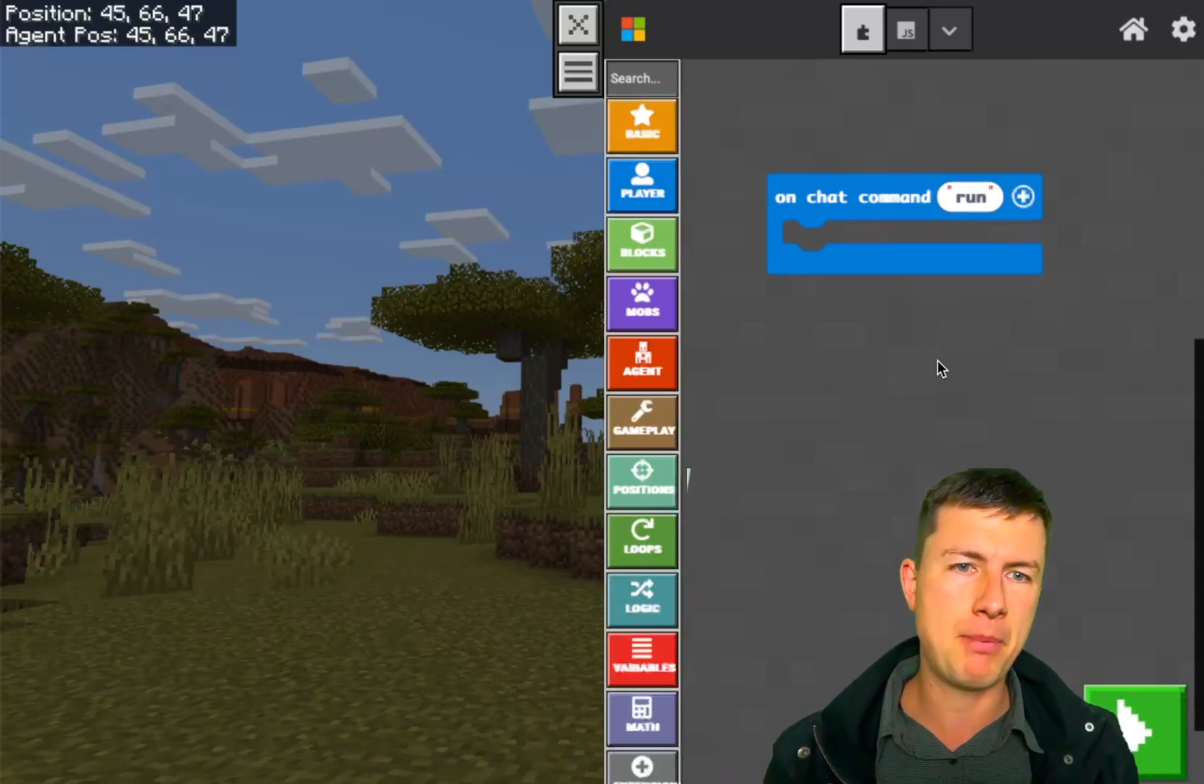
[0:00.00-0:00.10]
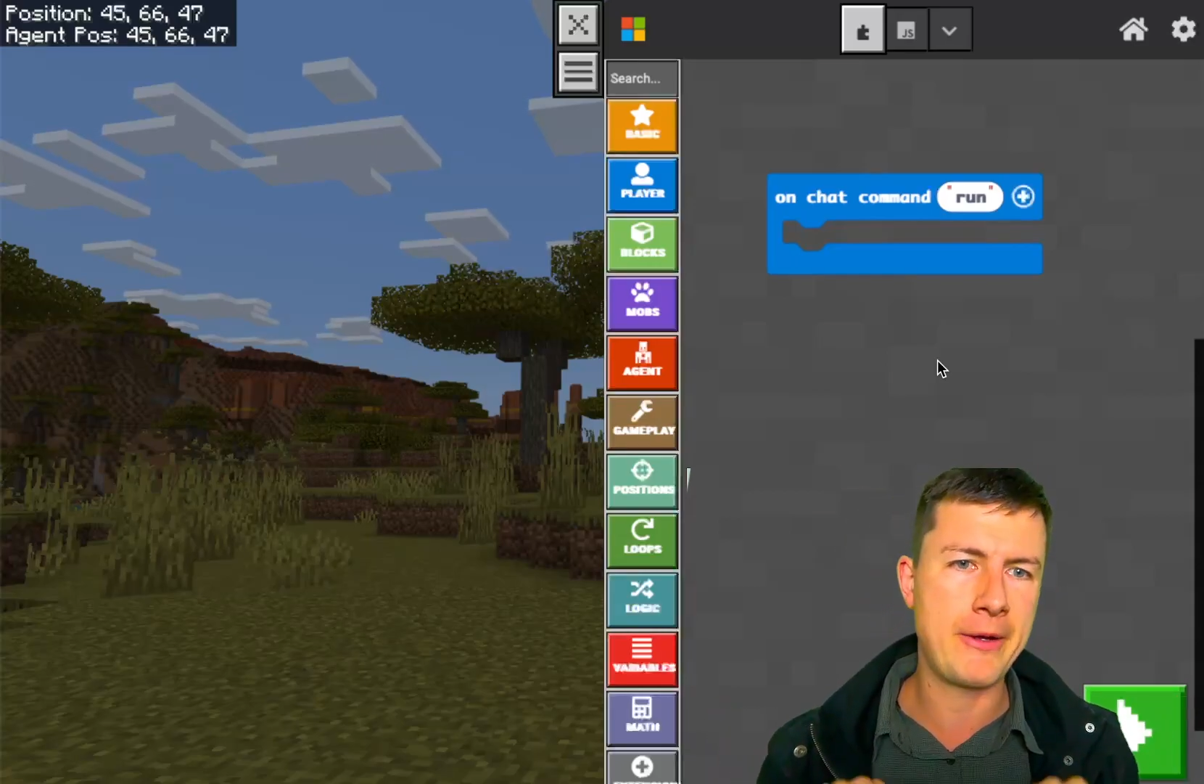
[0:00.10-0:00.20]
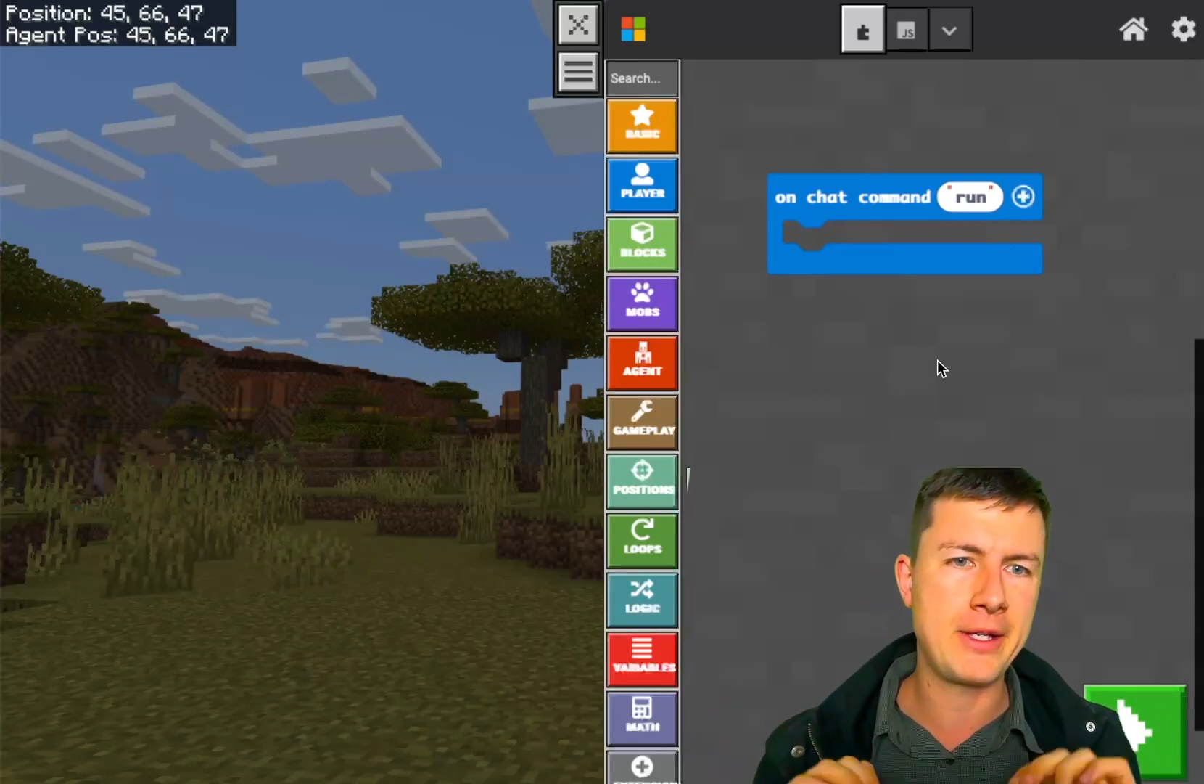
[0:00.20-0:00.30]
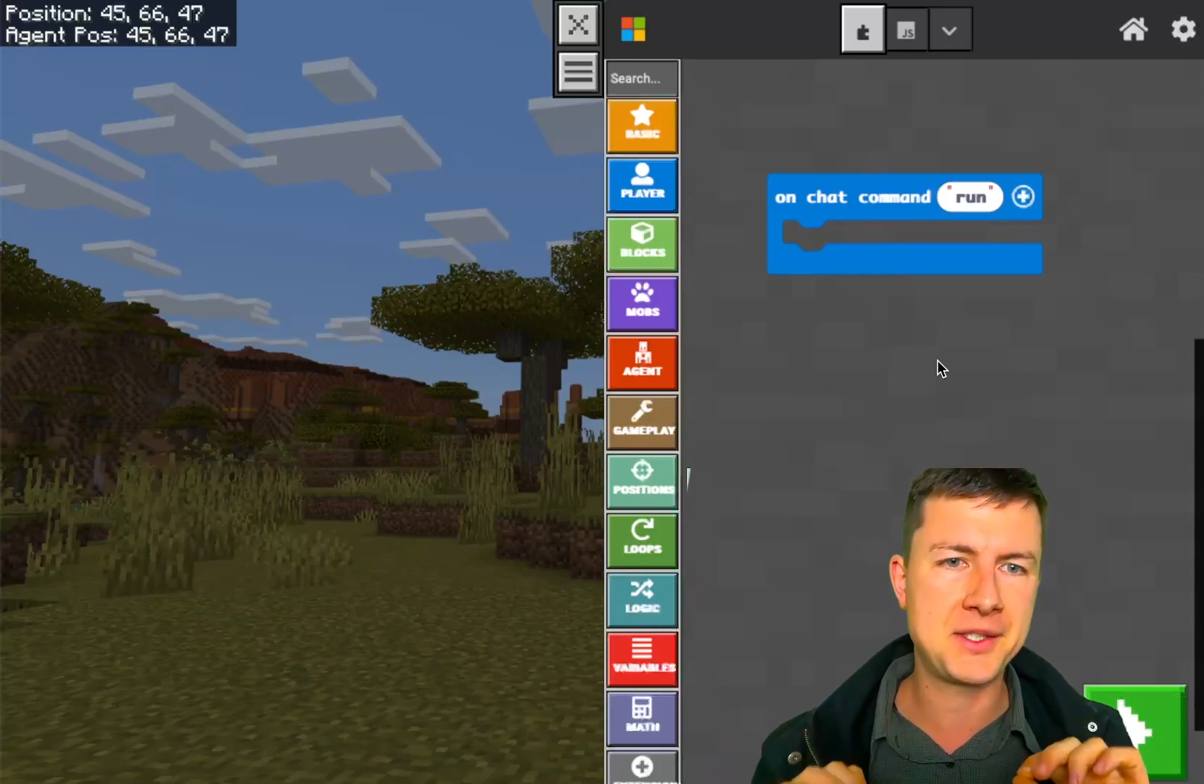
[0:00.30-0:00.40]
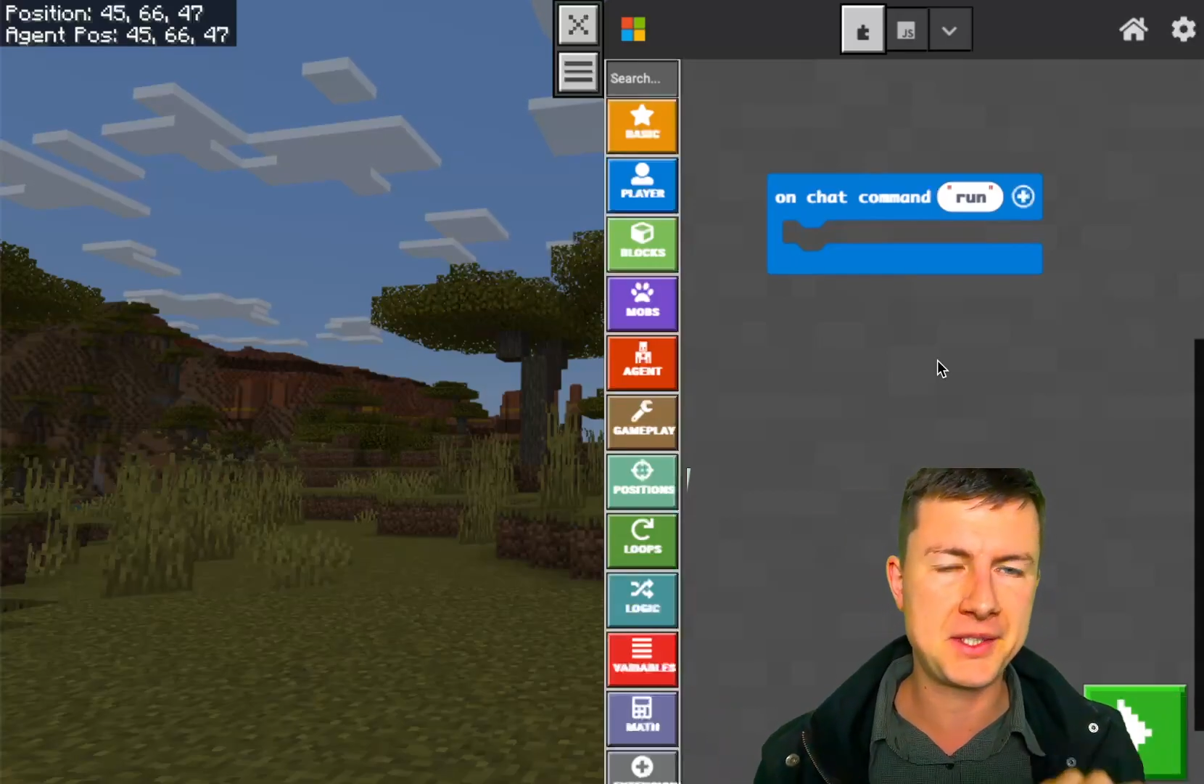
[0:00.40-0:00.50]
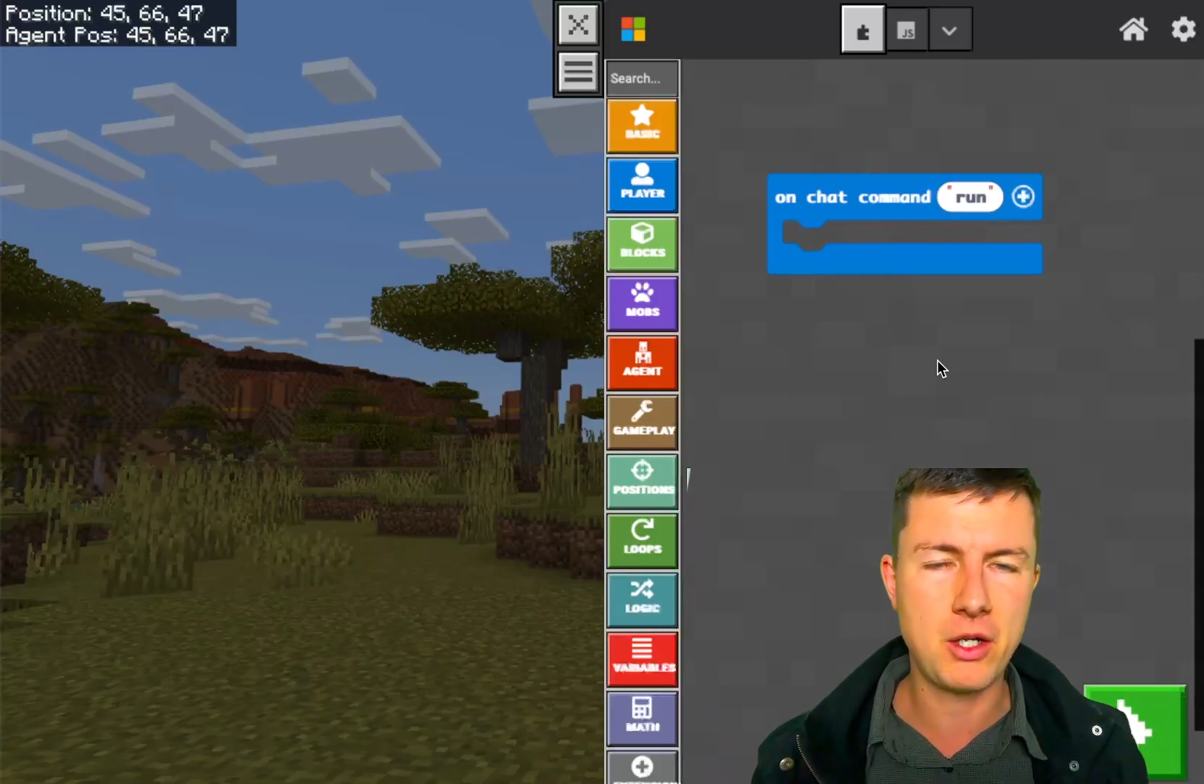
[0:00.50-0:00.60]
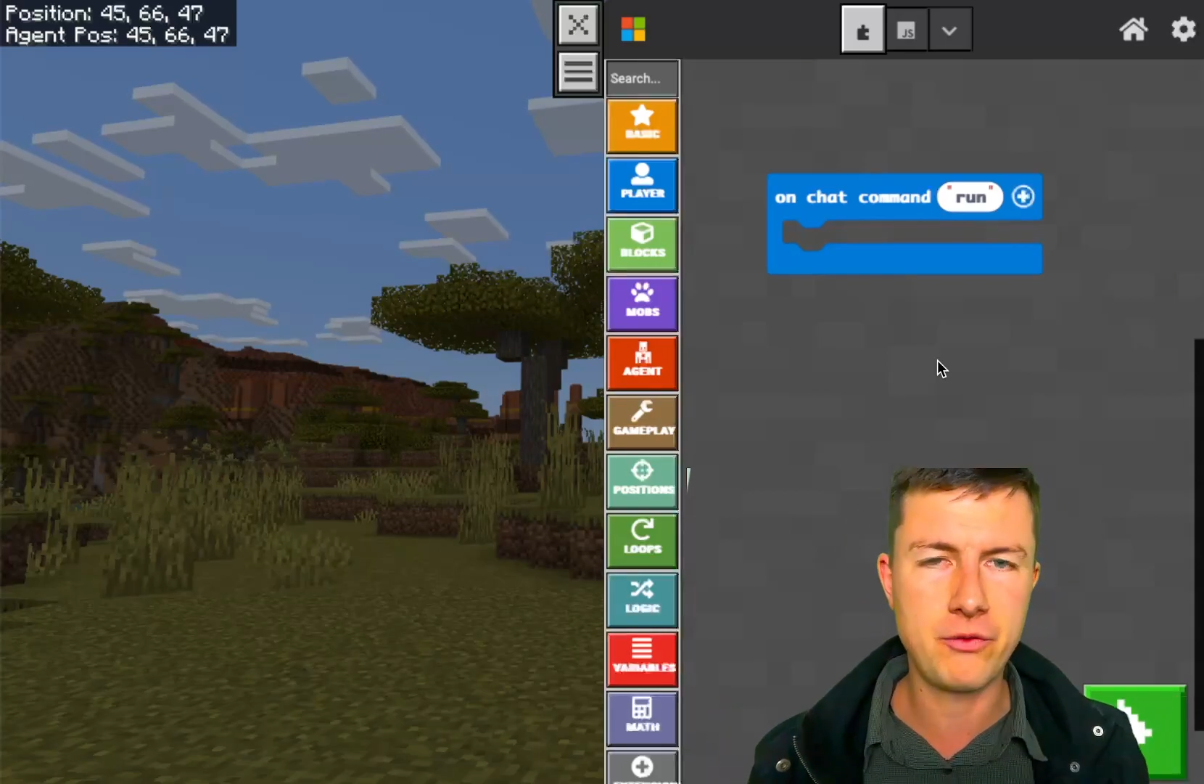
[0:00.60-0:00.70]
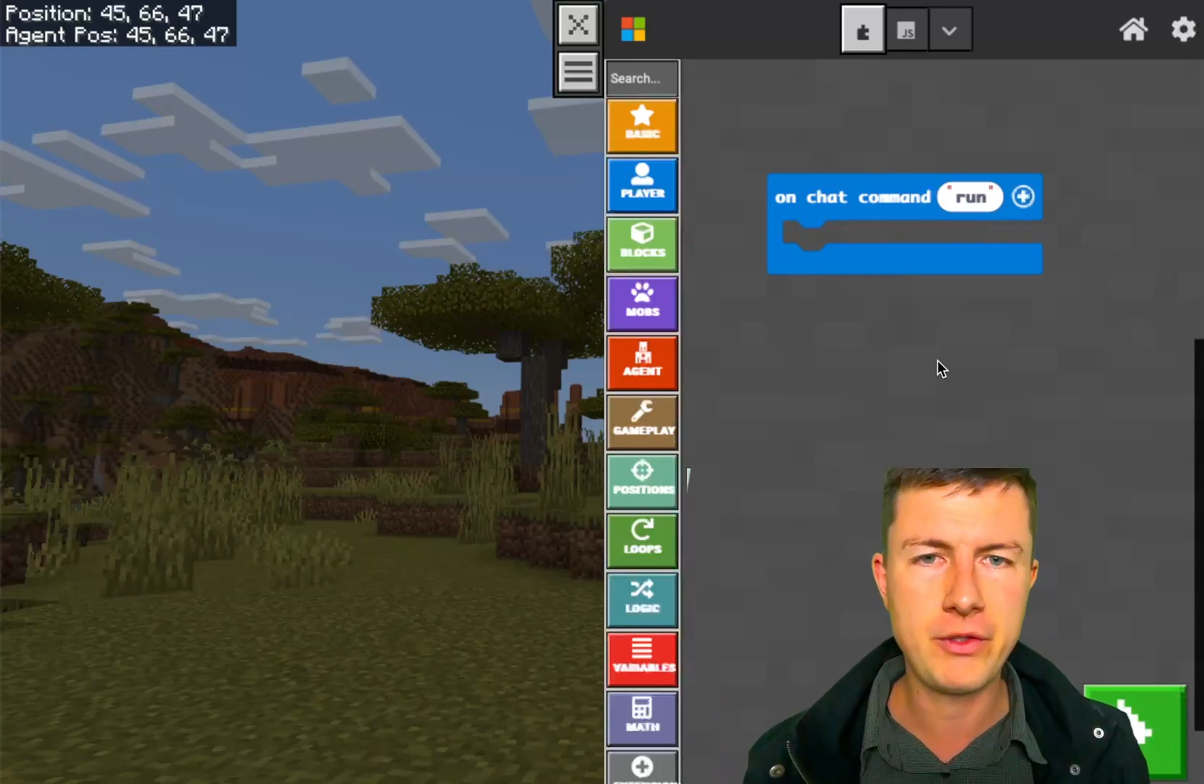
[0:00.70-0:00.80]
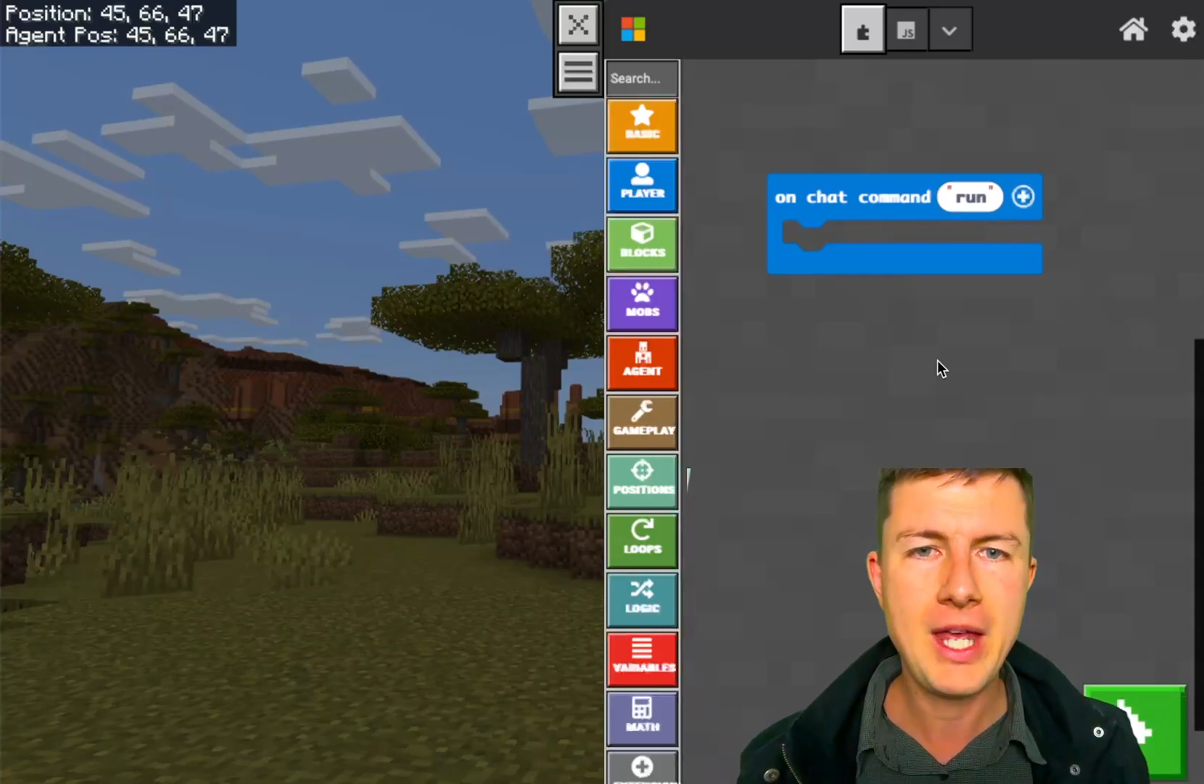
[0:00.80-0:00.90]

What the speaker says: by itself.